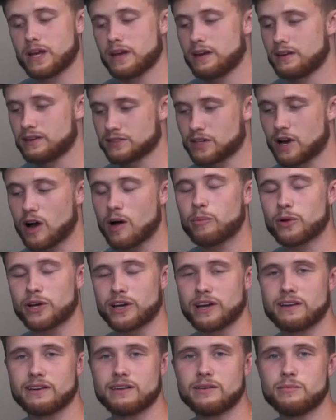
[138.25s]
and it's
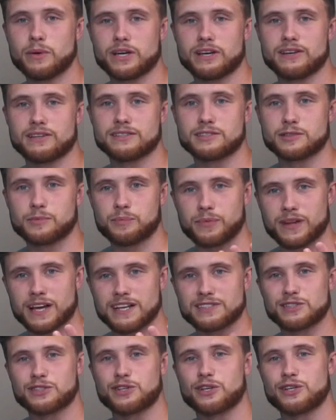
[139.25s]
complicated because,
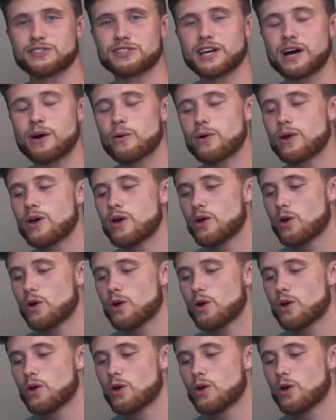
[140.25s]
as it turns out,